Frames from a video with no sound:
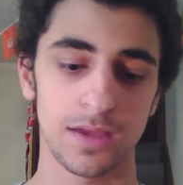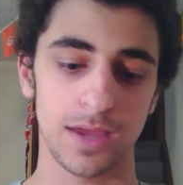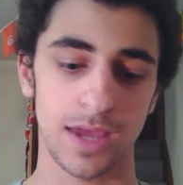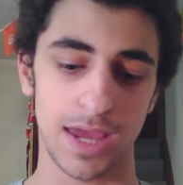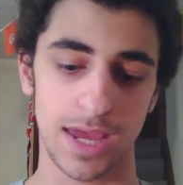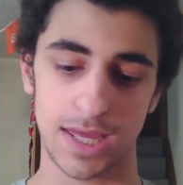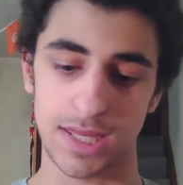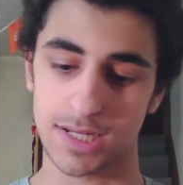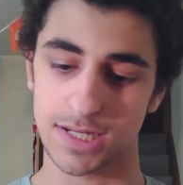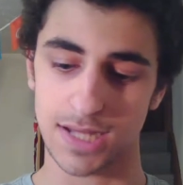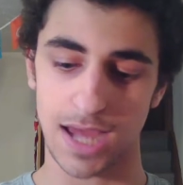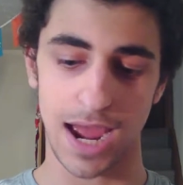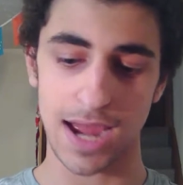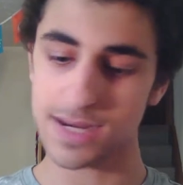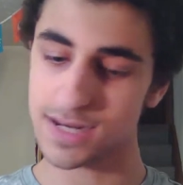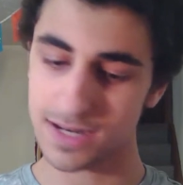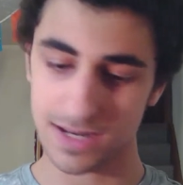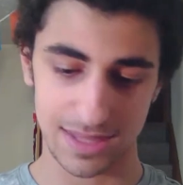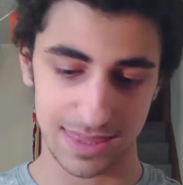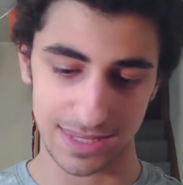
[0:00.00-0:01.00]
and I
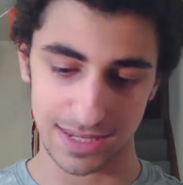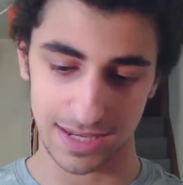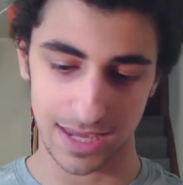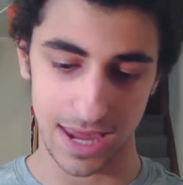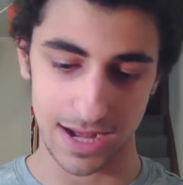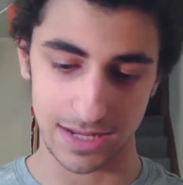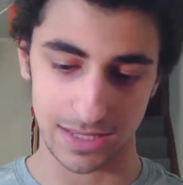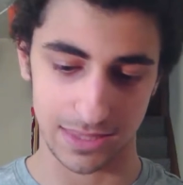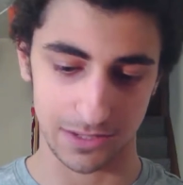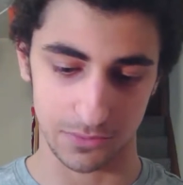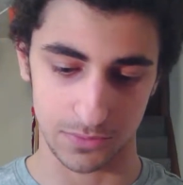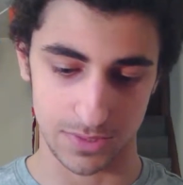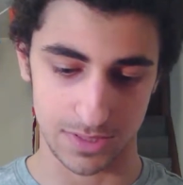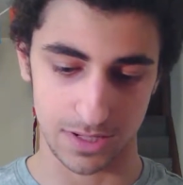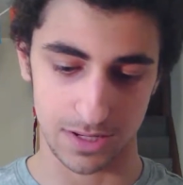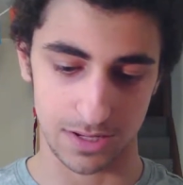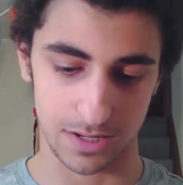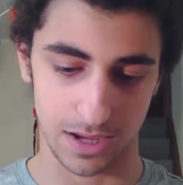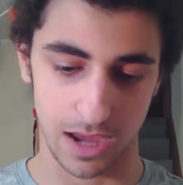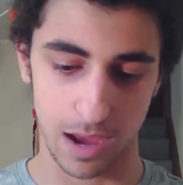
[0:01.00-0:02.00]
didn't think anything was
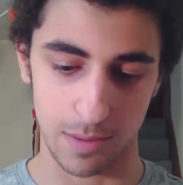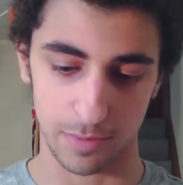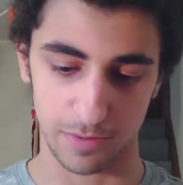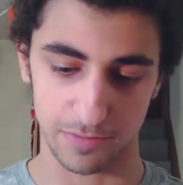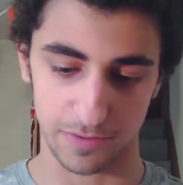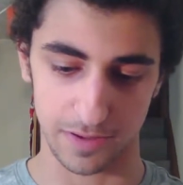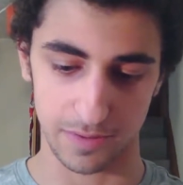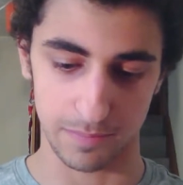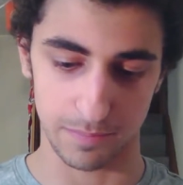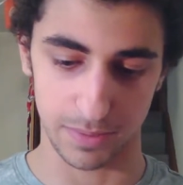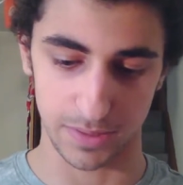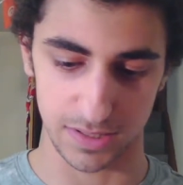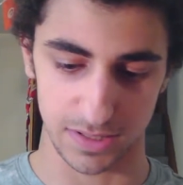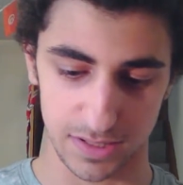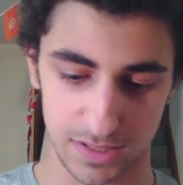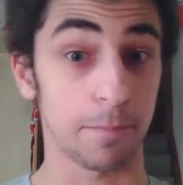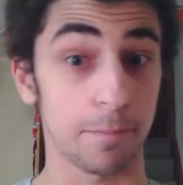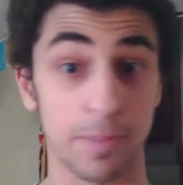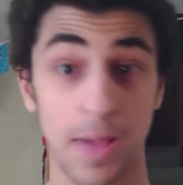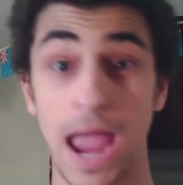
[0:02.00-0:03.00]
gonna come of it, but
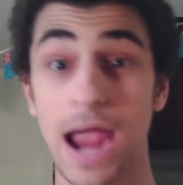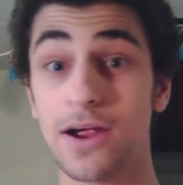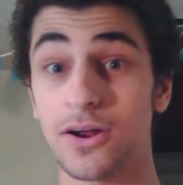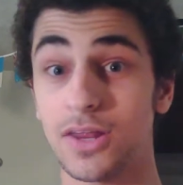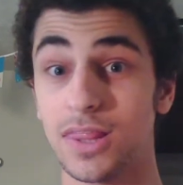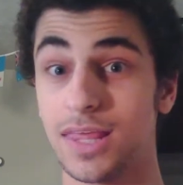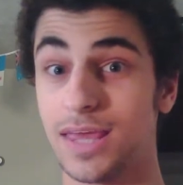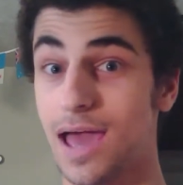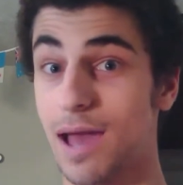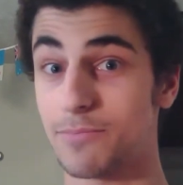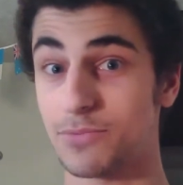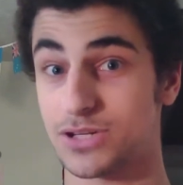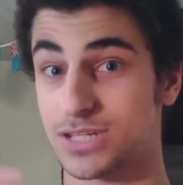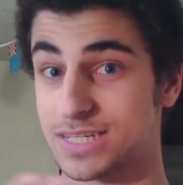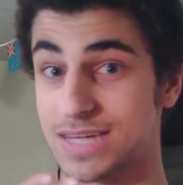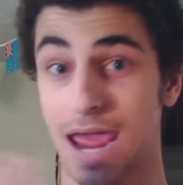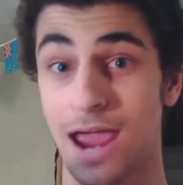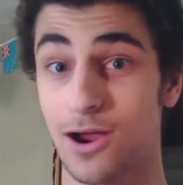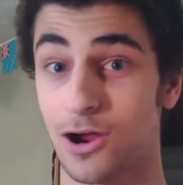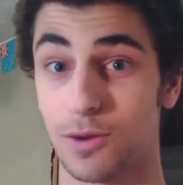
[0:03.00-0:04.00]
apparently I'm just
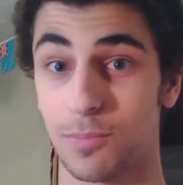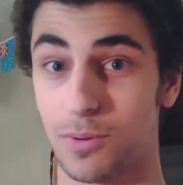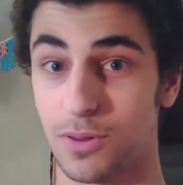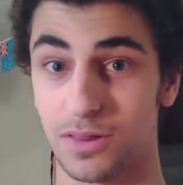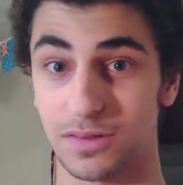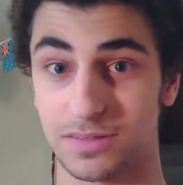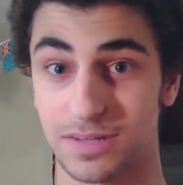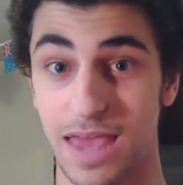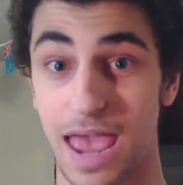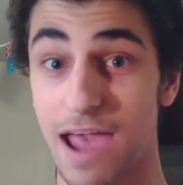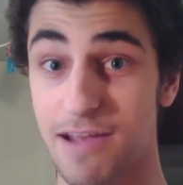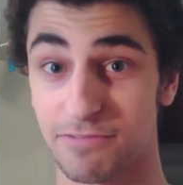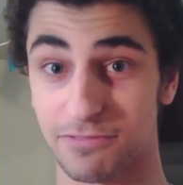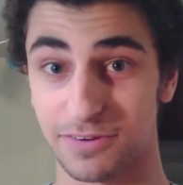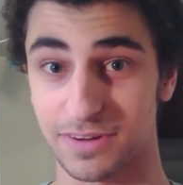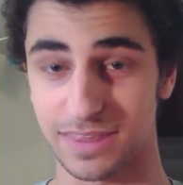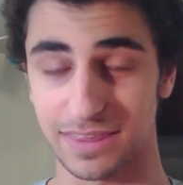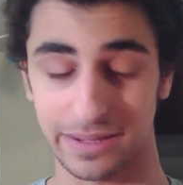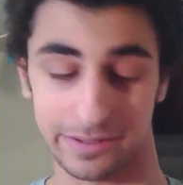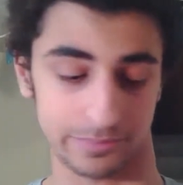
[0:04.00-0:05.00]
terrible at
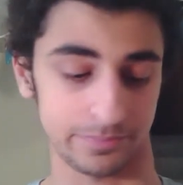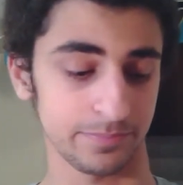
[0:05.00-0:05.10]
everything.